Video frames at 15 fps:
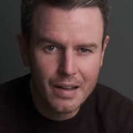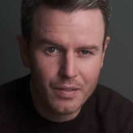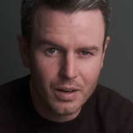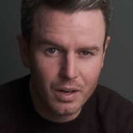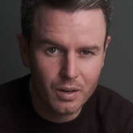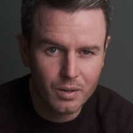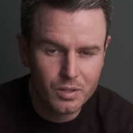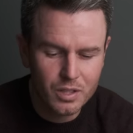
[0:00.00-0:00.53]
of a
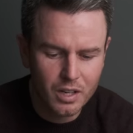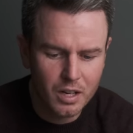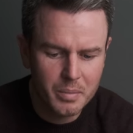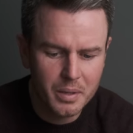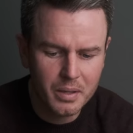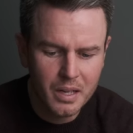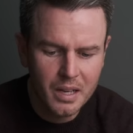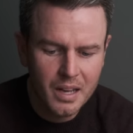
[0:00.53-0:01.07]
long time
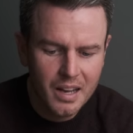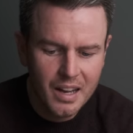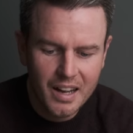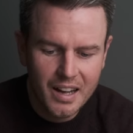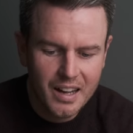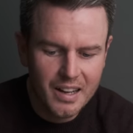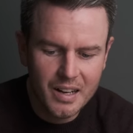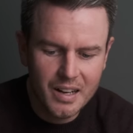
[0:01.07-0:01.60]
ago
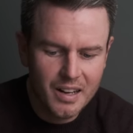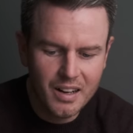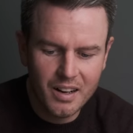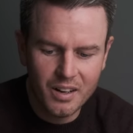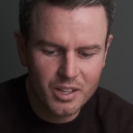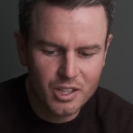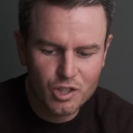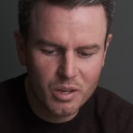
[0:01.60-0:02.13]

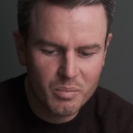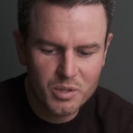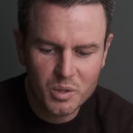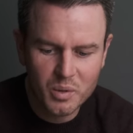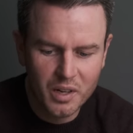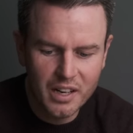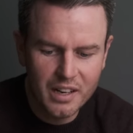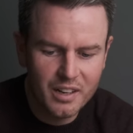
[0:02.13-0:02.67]
on a trip
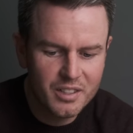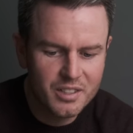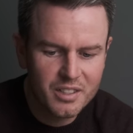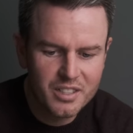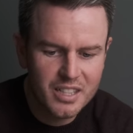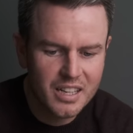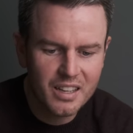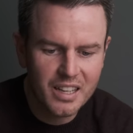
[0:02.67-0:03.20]
to
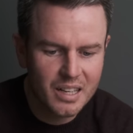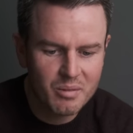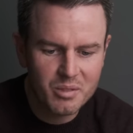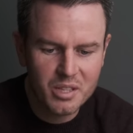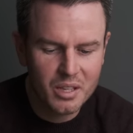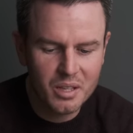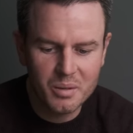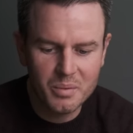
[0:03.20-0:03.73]
Ireland. Didn't think it was going